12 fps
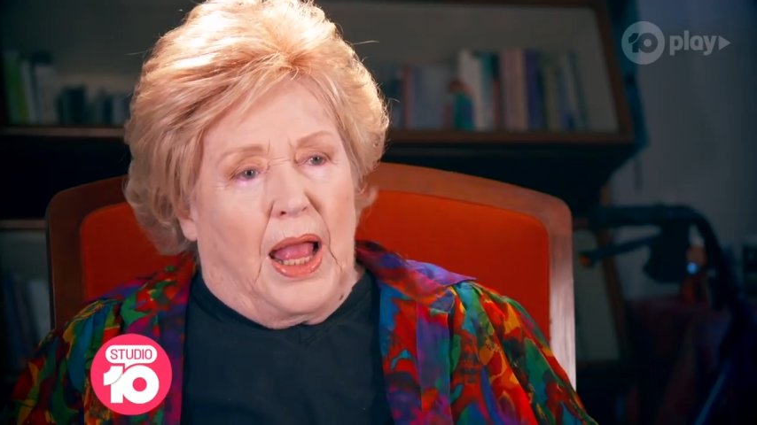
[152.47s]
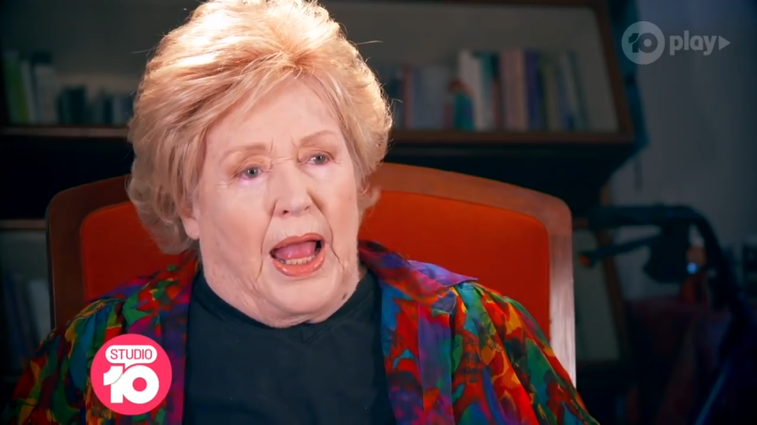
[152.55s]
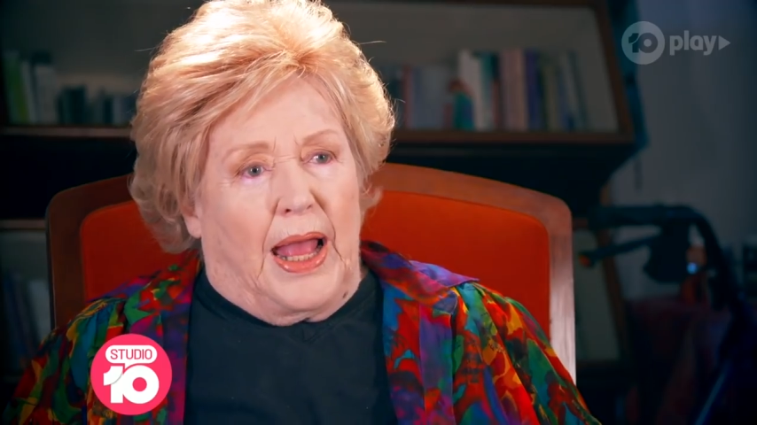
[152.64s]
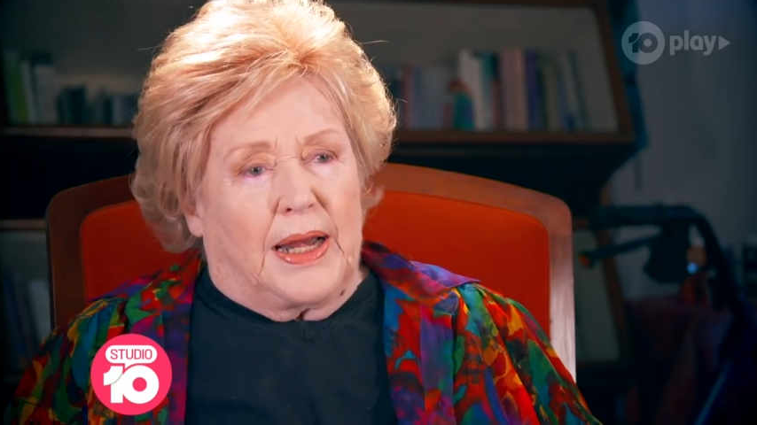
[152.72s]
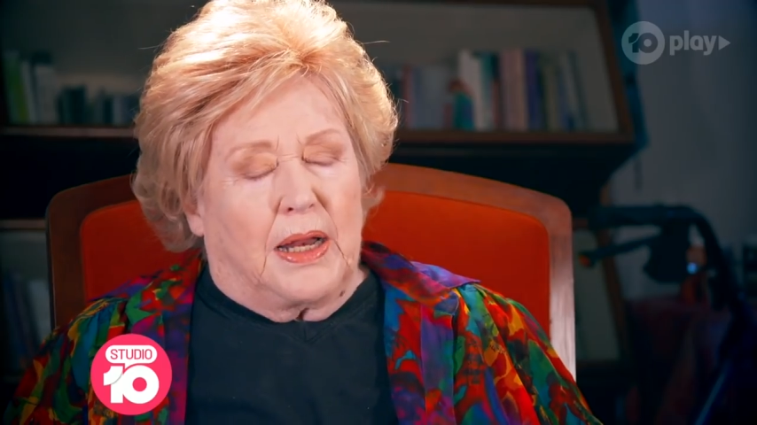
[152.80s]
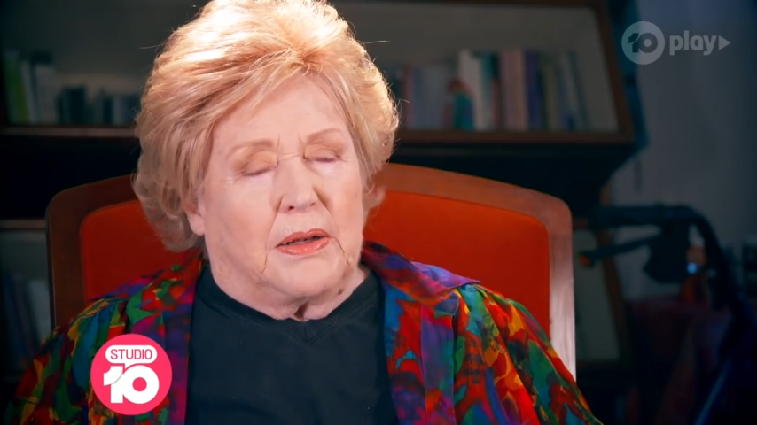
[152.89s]

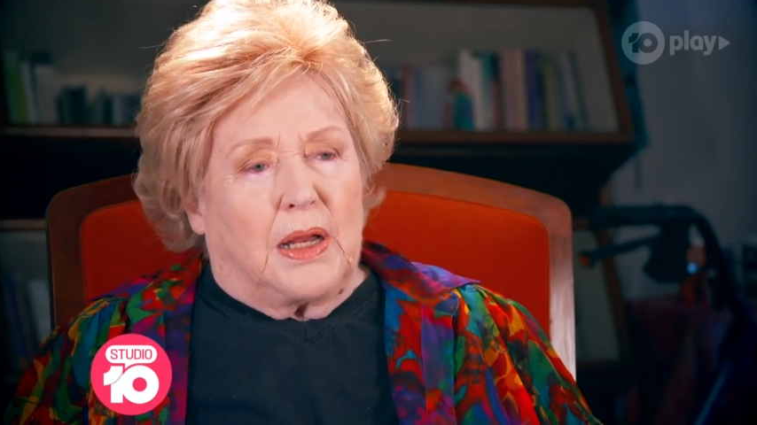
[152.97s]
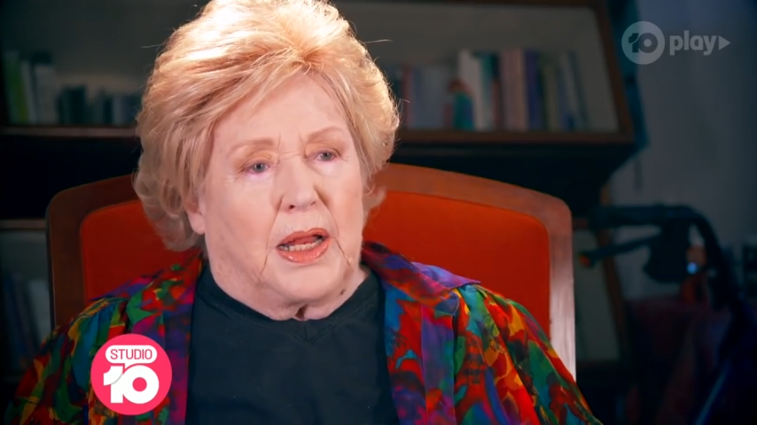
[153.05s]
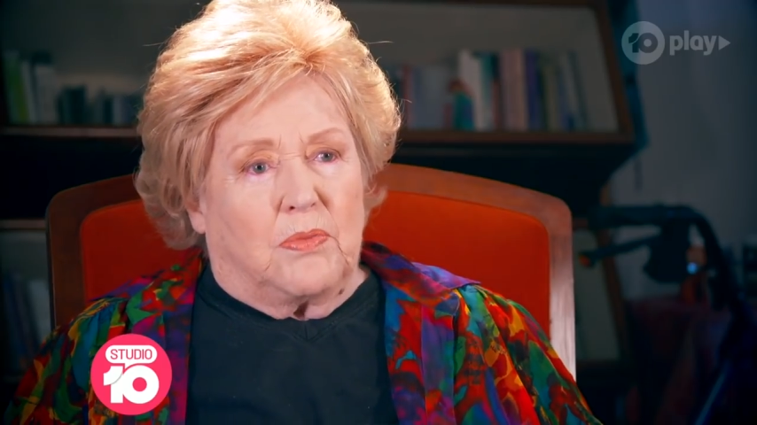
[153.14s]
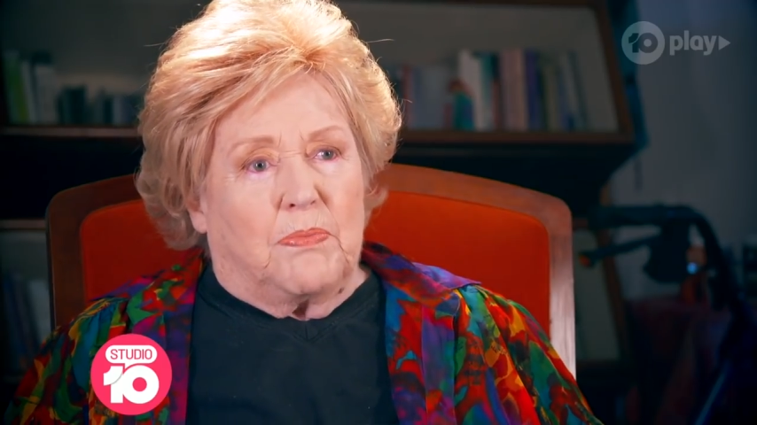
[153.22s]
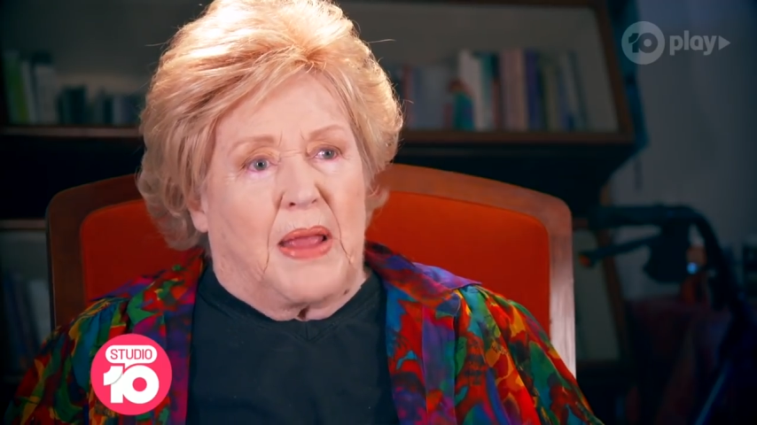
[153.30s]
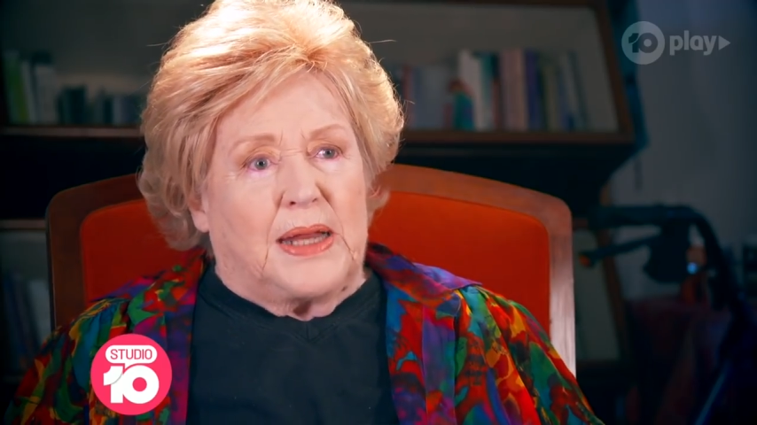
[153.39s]
And it,
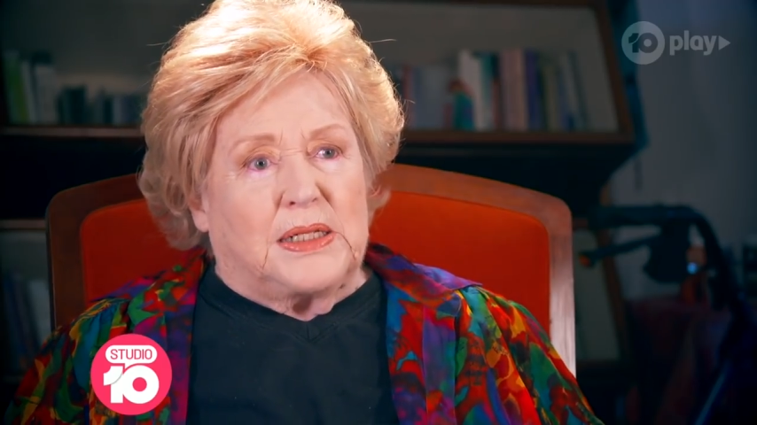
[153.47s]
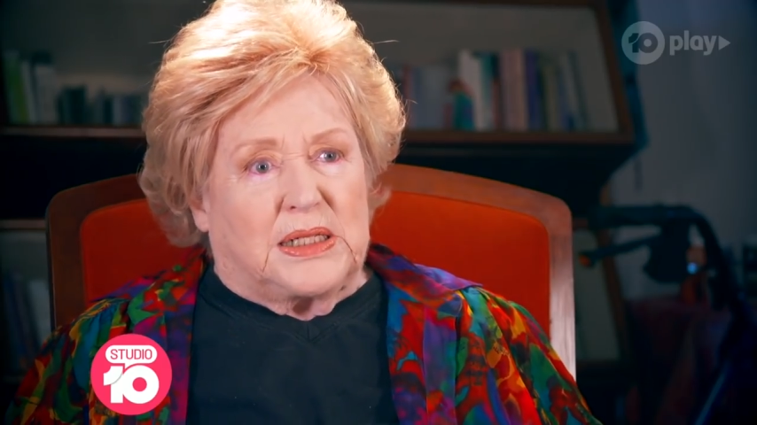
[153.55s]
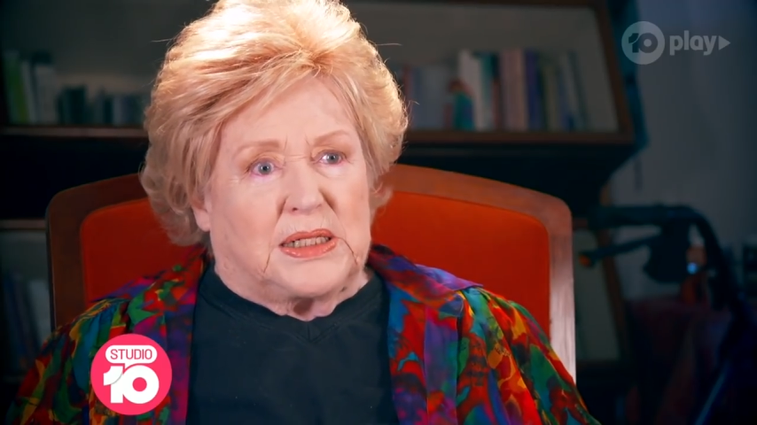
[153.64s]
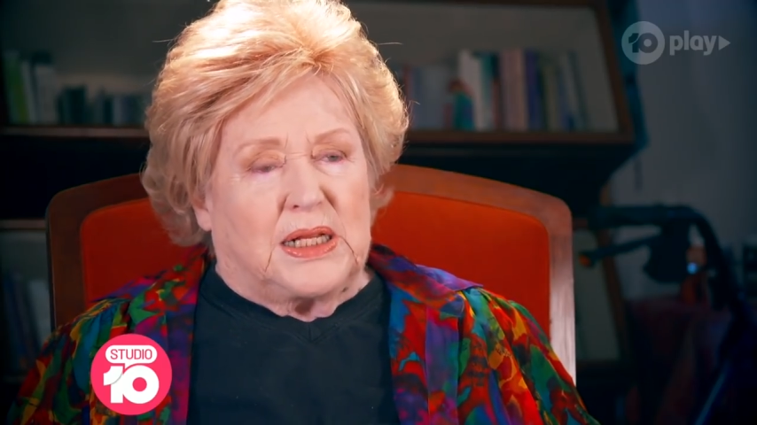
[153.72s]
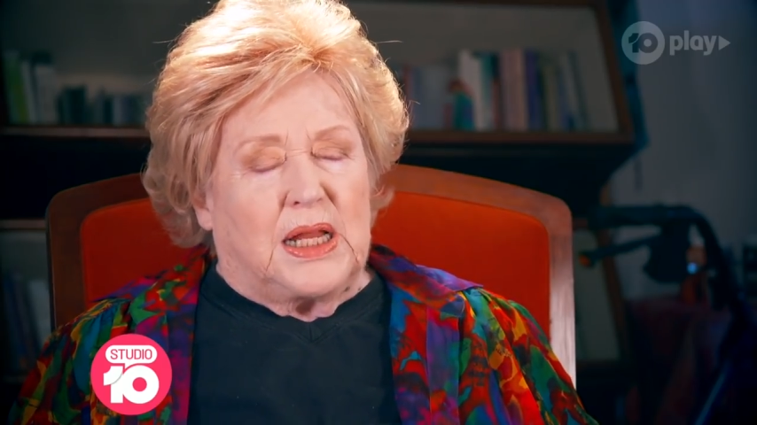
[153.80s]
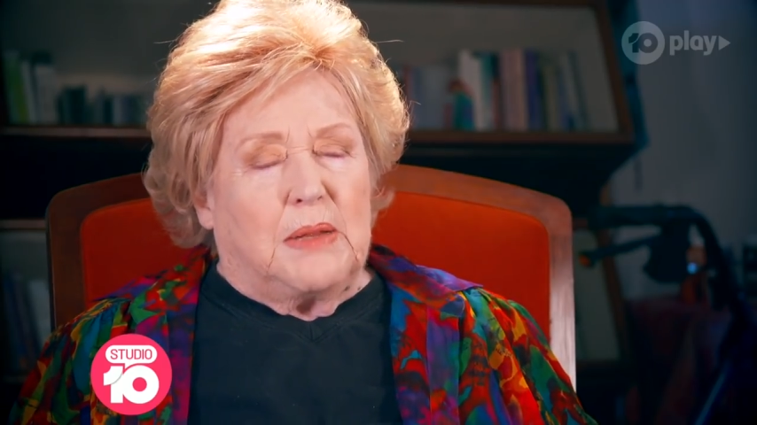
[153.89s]
it meant
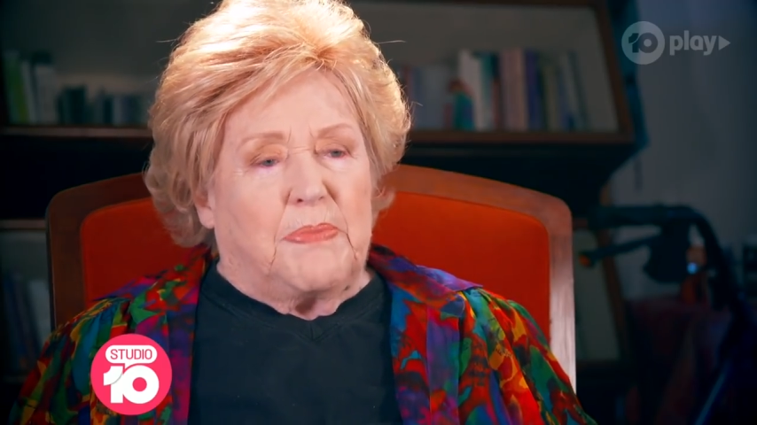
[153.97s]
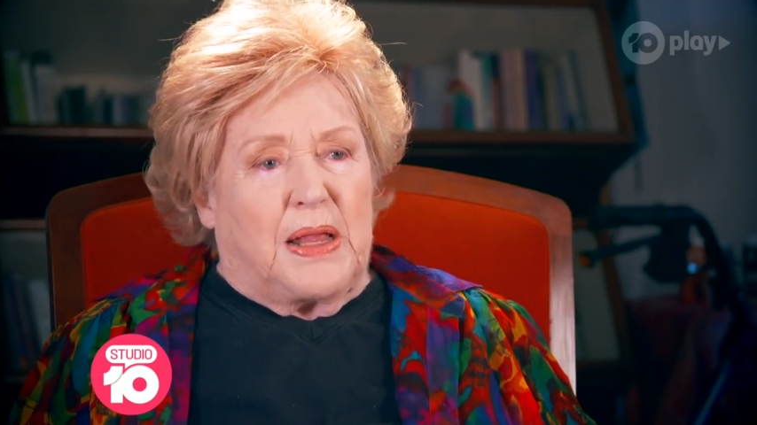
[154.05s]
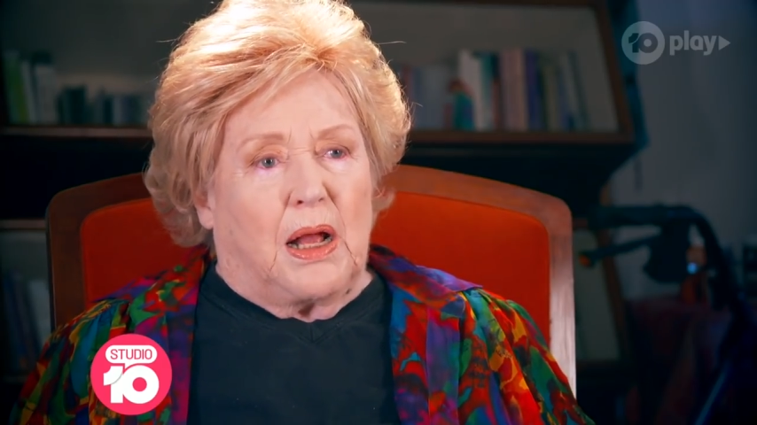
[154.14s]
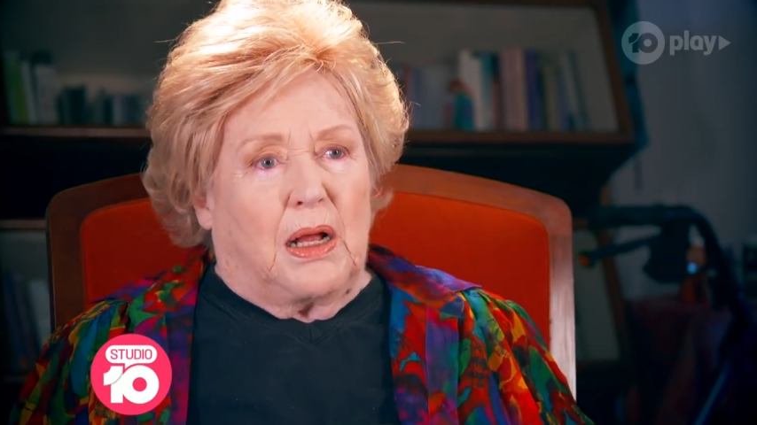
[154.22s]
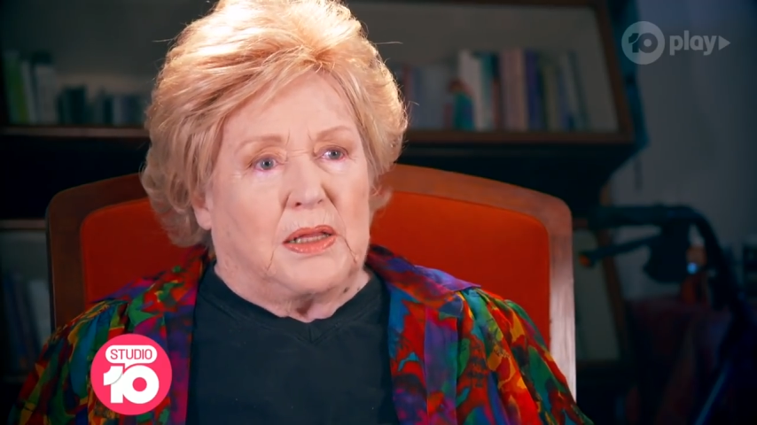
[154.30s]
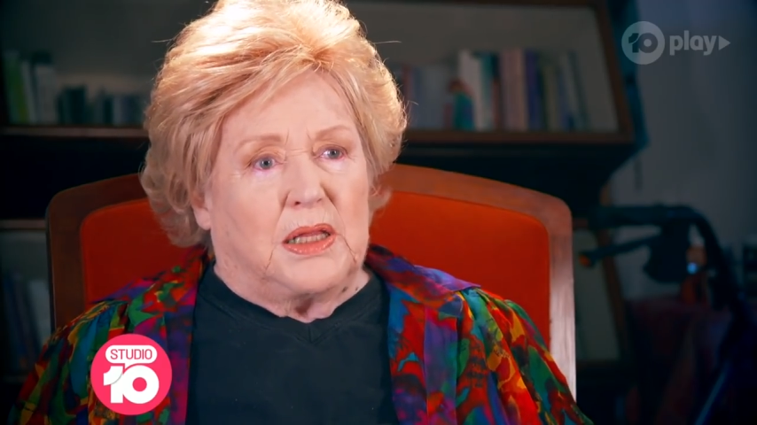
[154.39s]
sitting
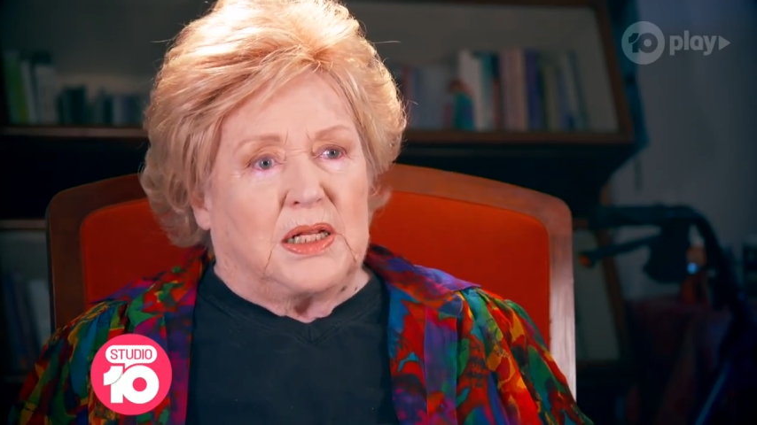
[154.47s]
behind